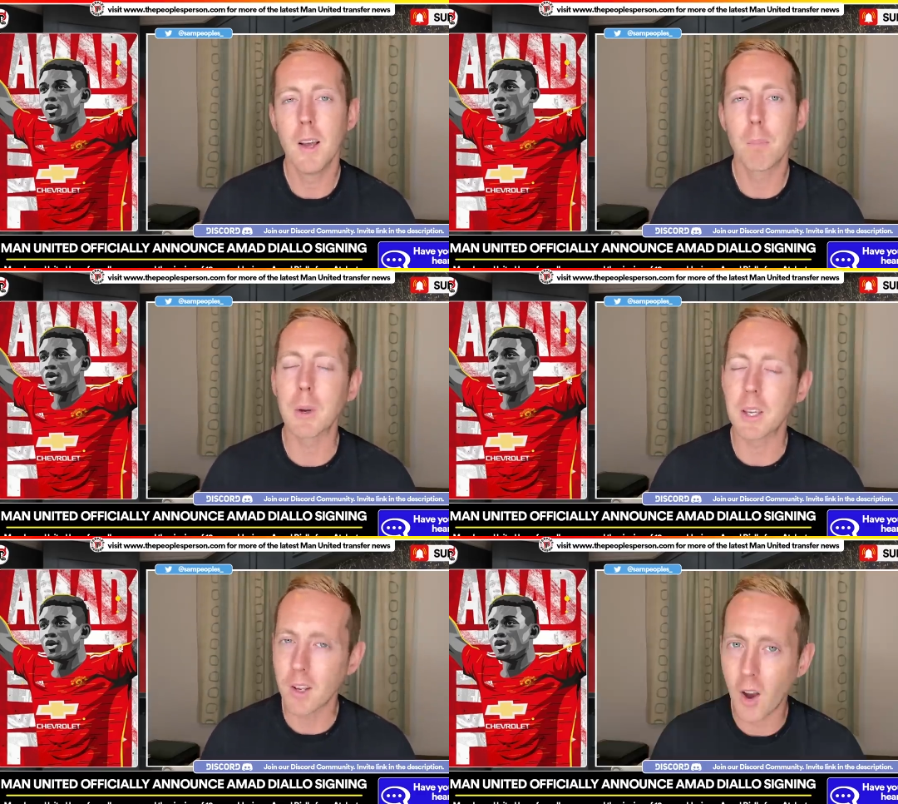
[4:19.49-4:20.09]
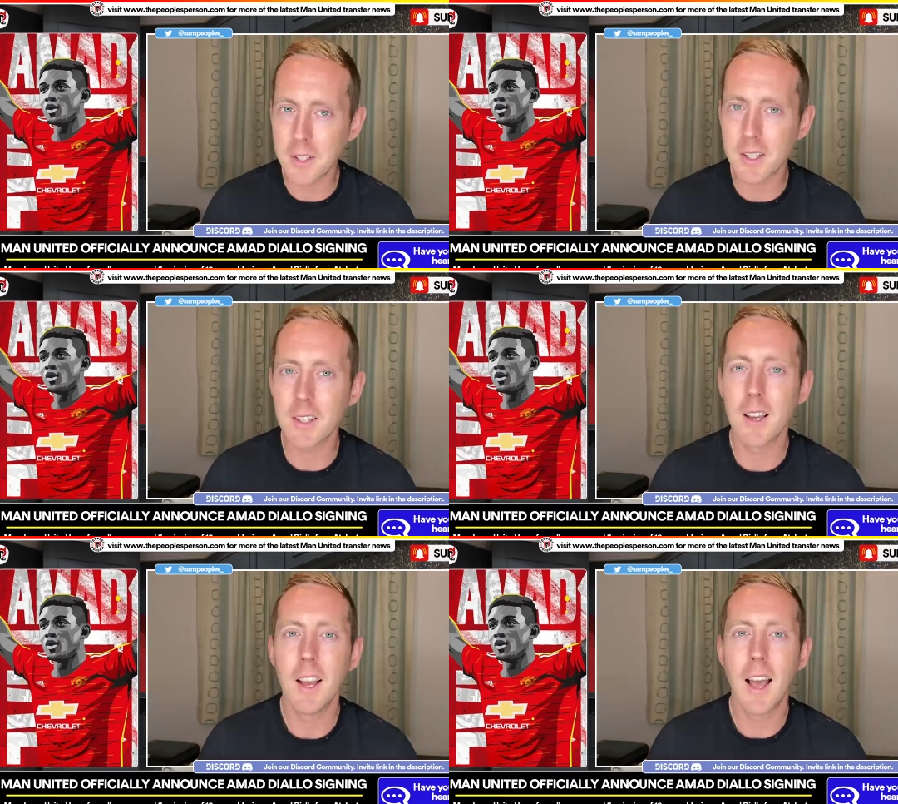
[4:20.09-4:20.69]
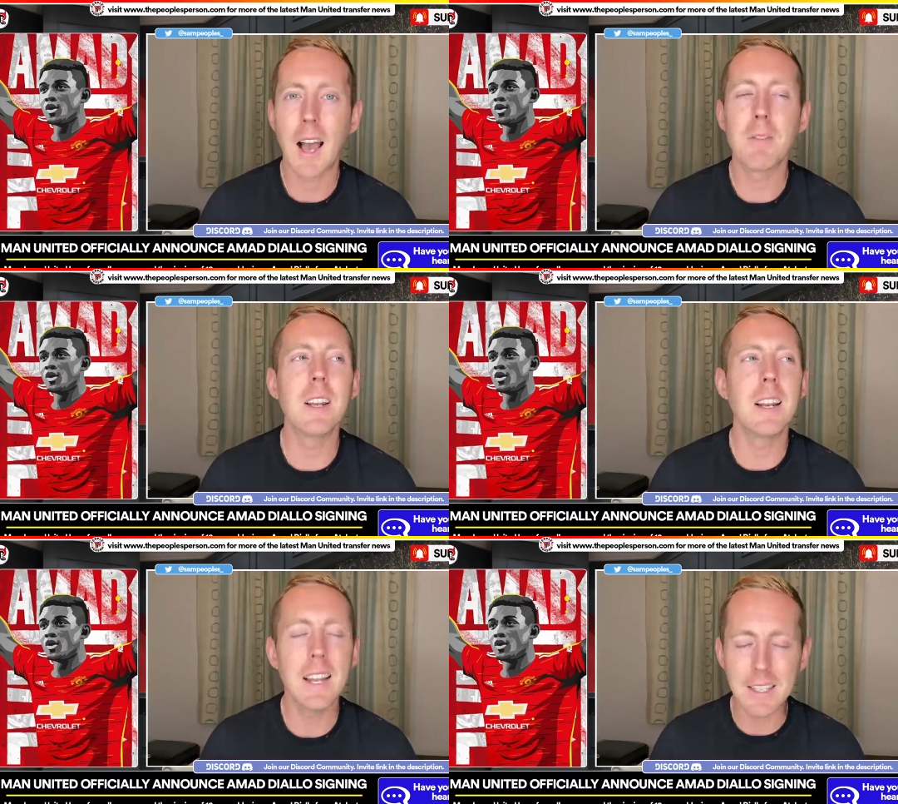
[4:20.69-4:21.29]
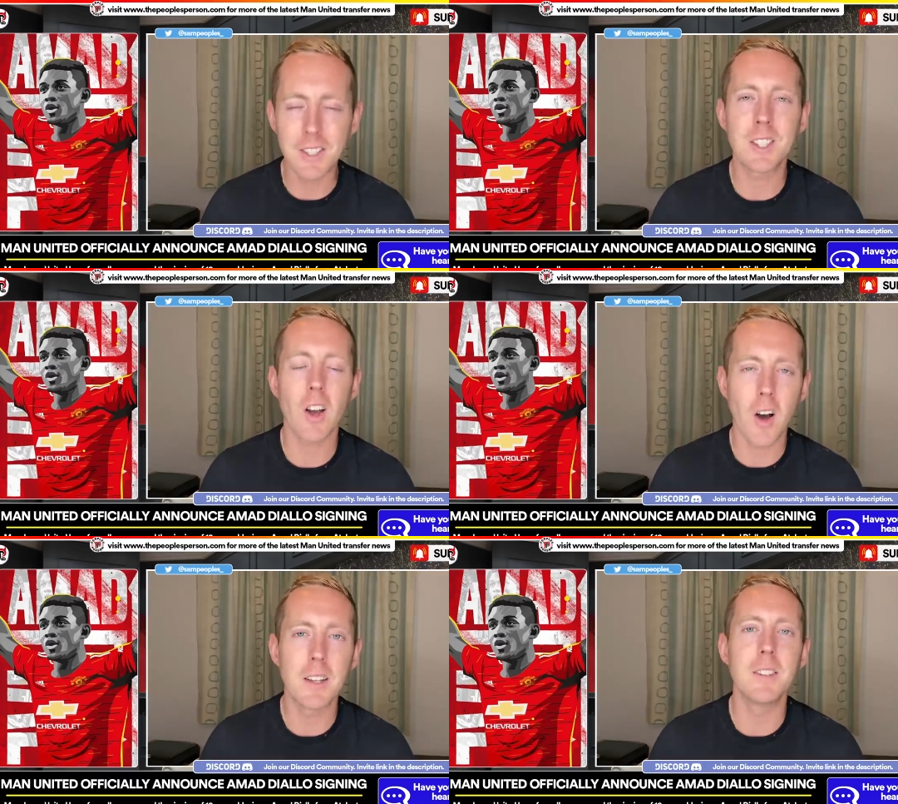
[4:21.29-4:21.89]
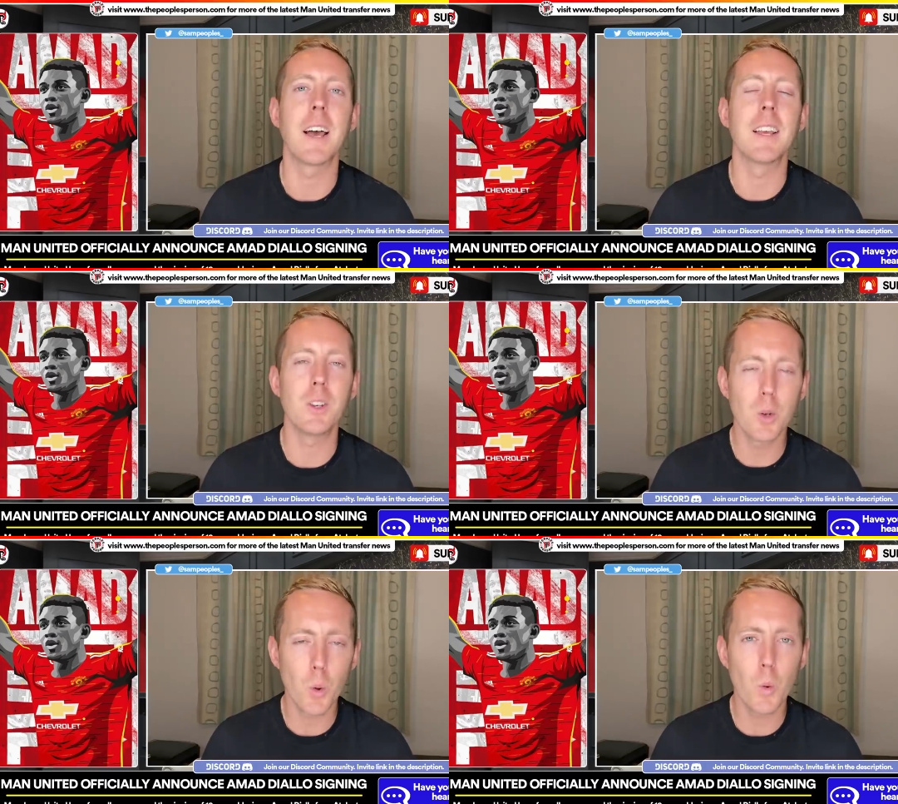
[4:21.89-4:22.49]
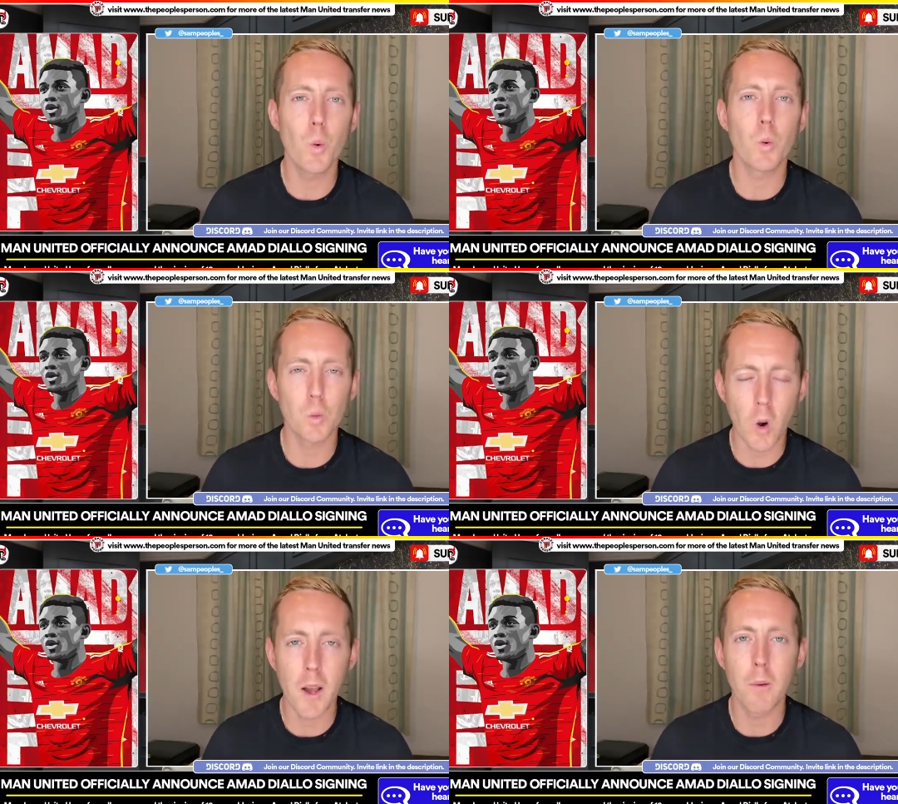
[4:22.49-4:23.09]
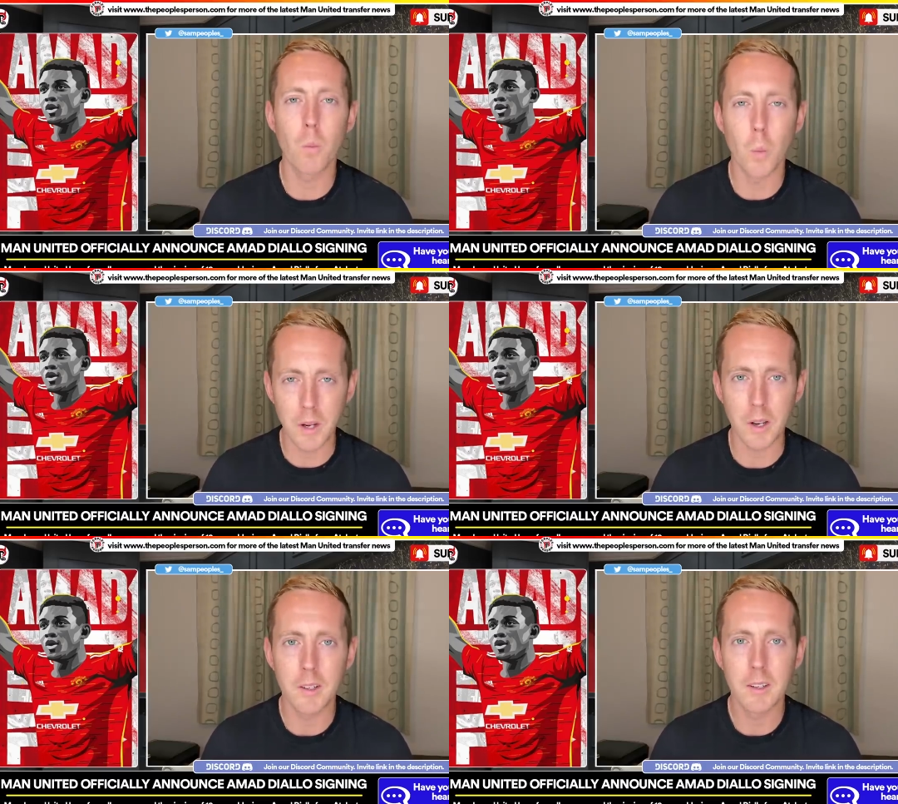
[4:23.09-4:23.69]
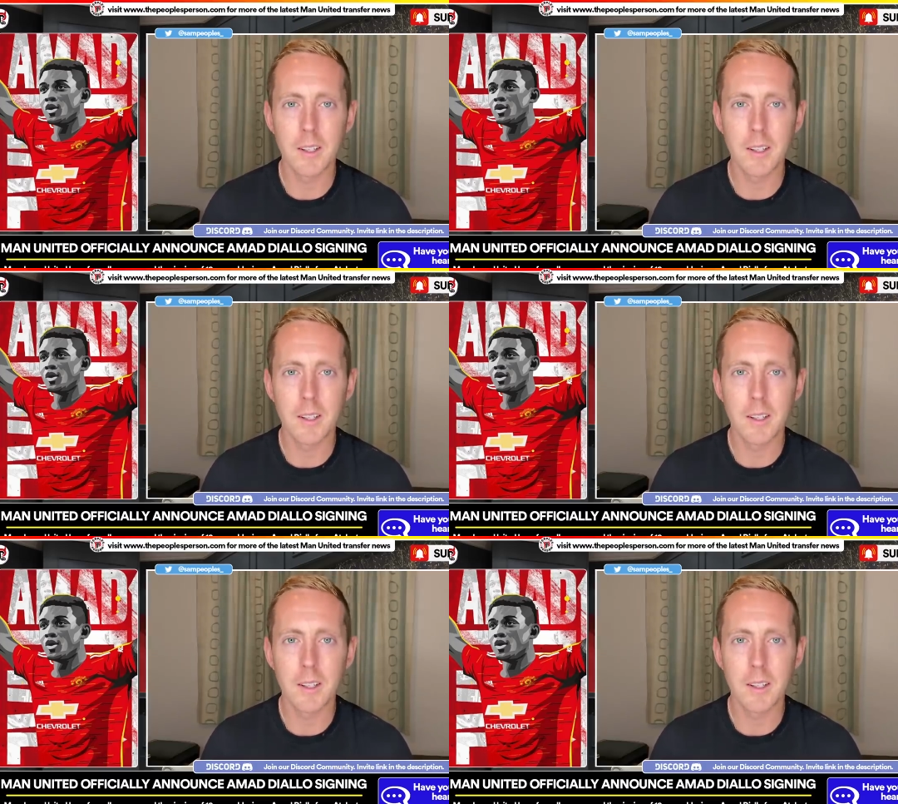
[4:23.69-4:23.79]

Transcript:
Speaker 1: But United have at least signed a new right winger.